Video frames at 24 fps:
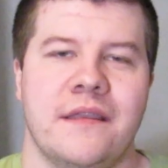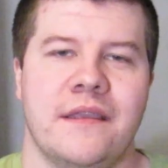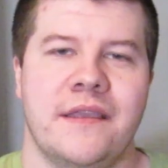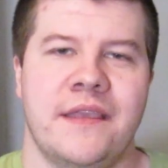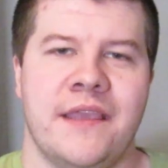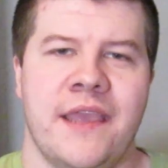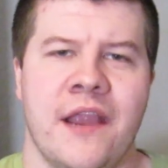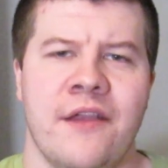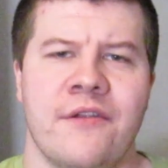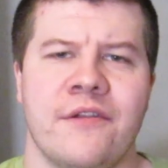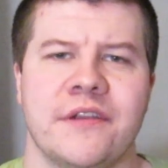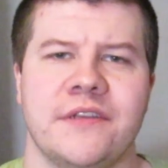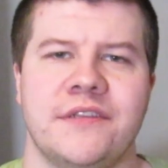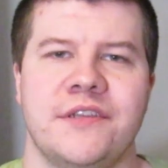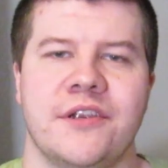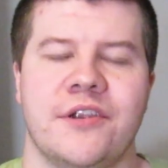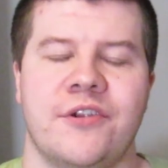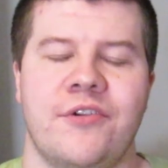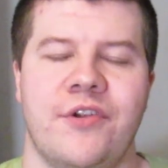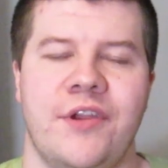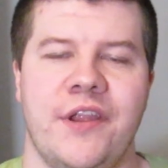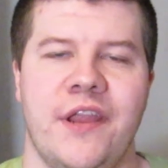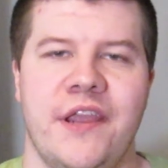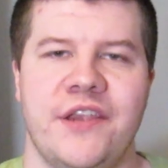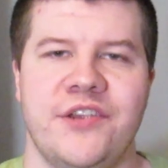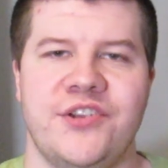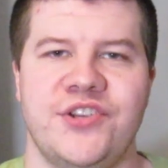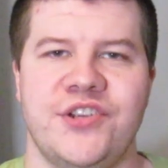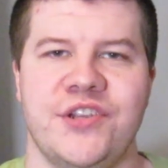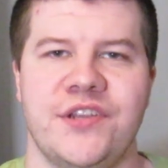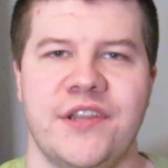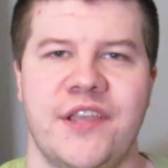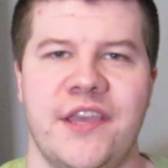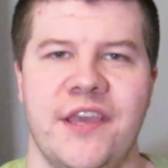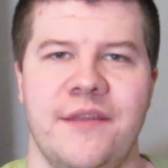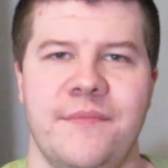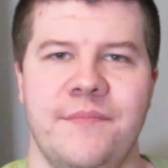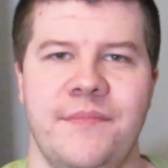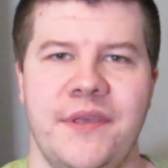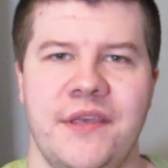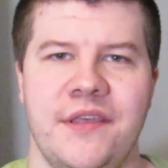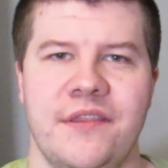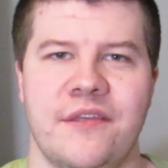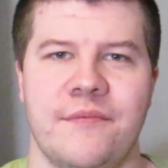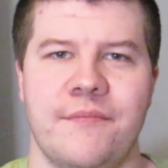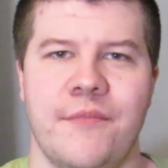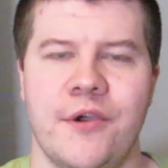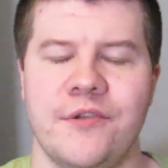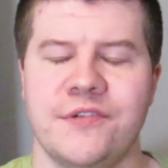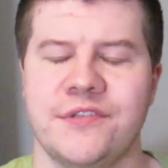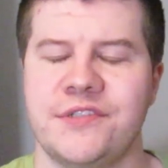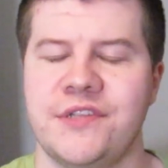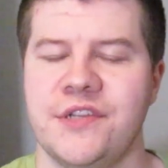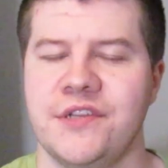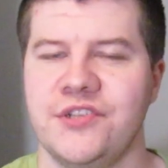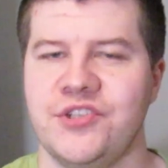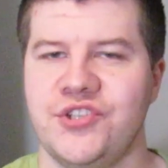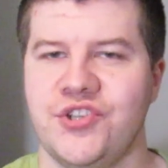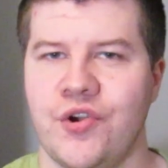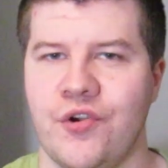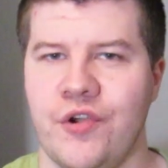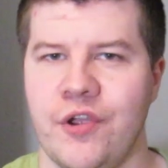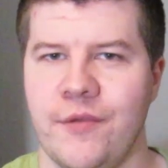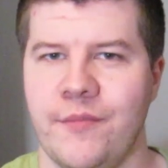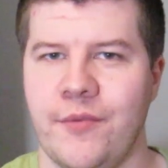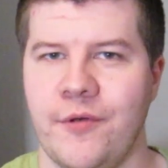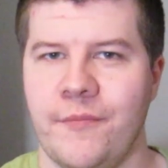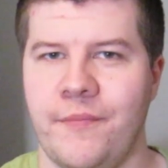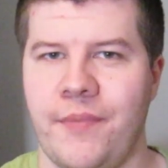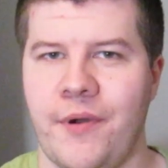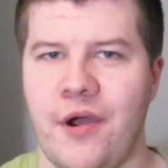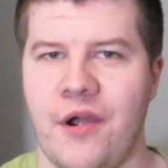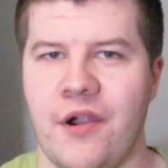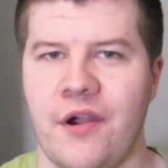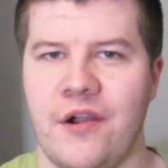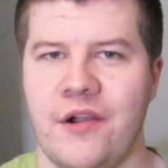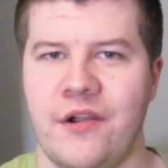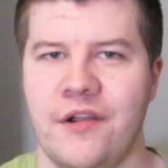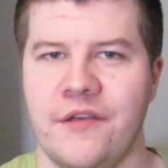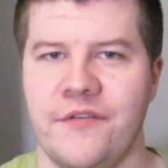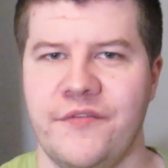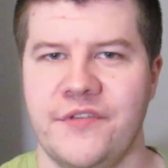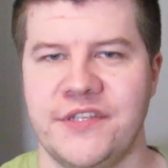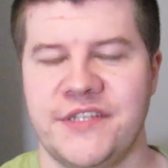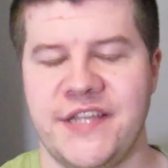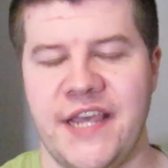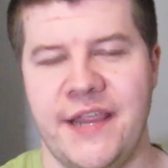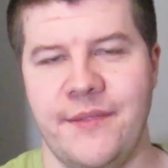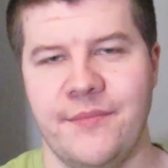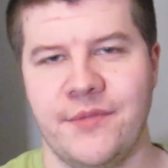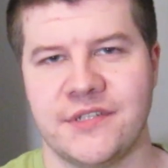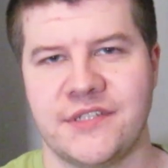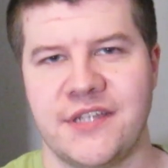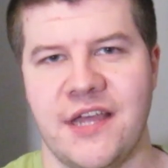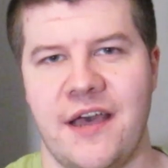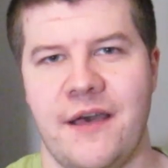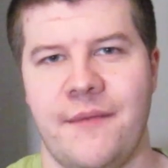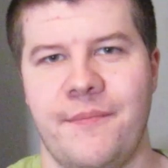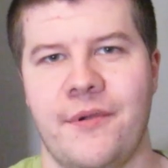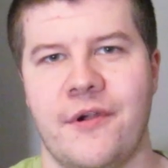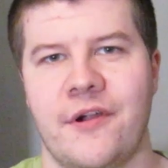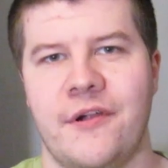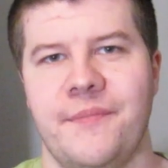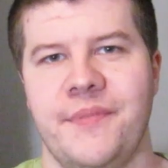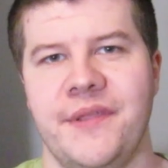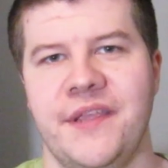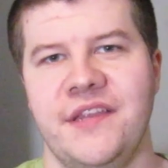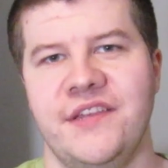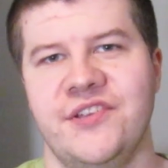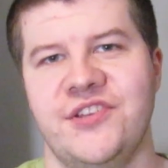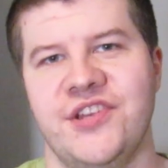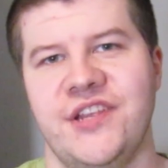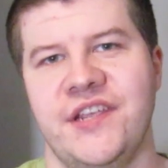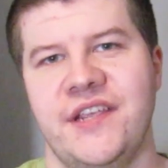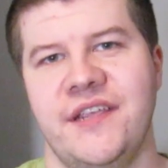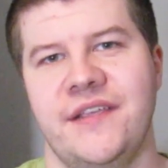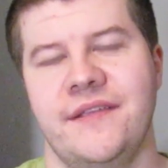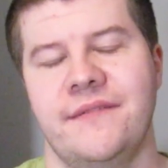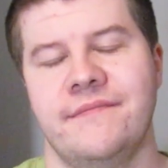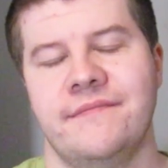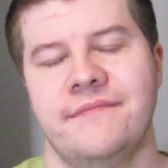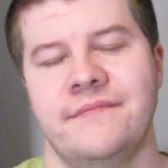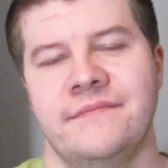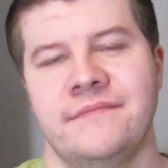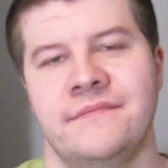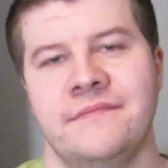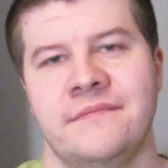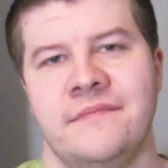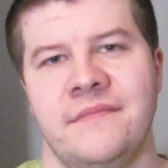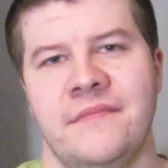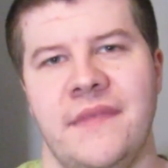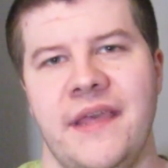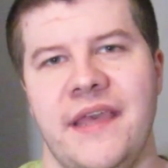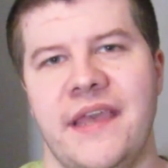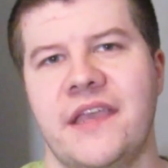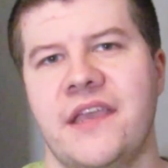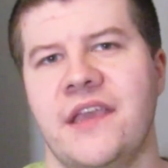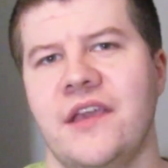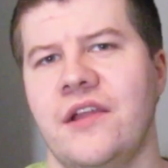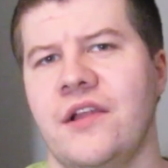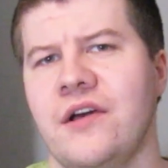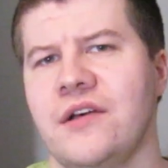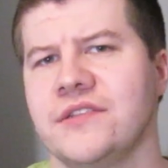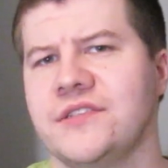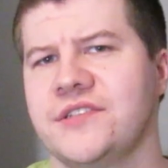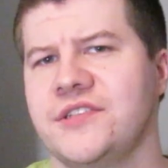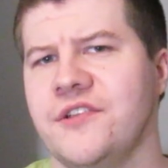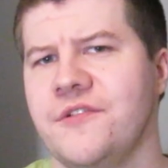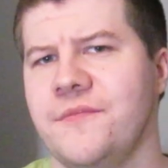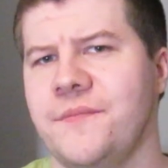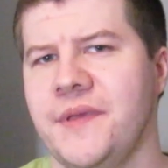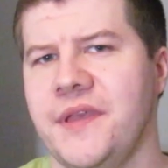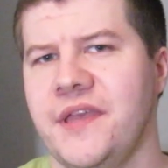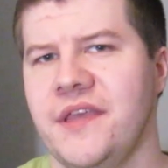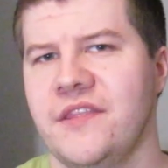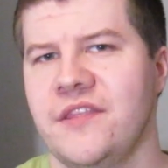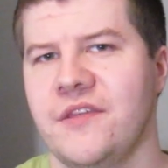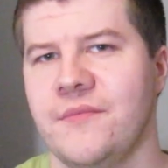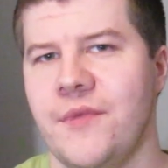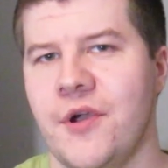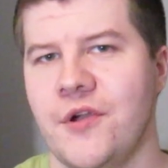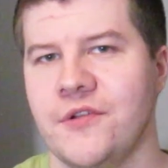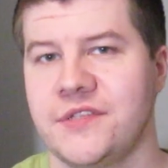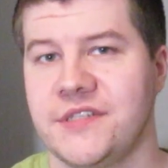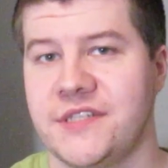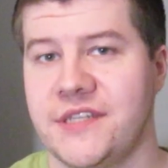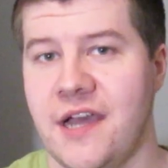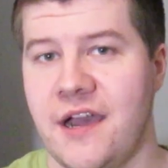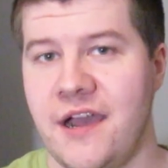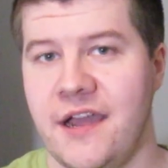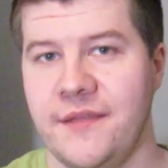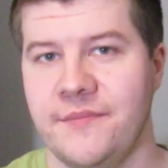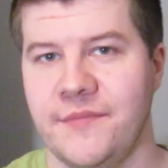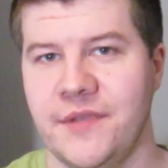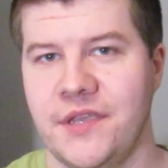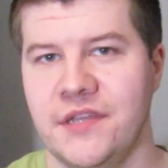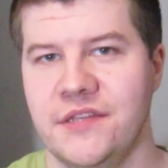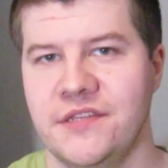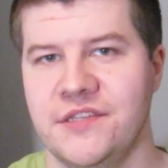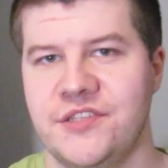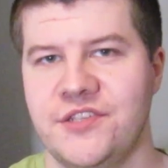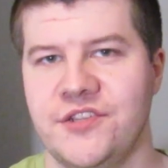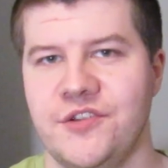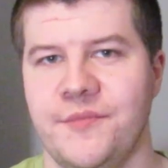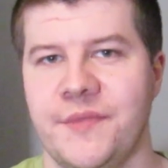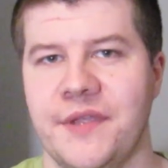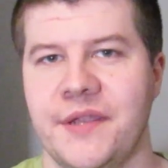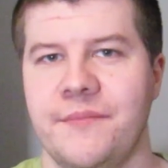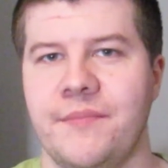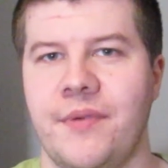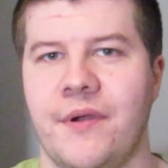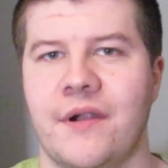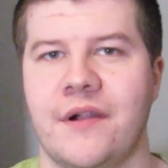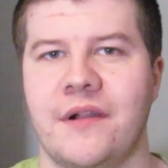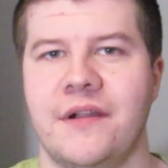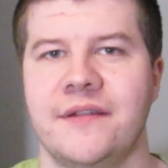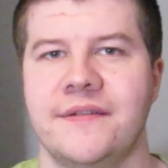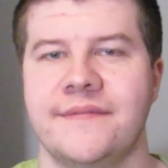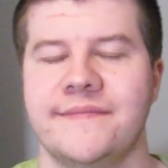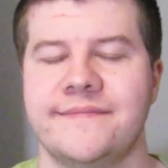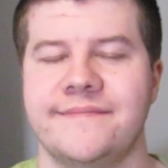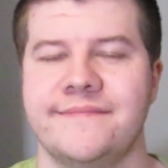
Character creation can be the most enjoyable part of a tabletop RPG. It can also be the most time-consuming part.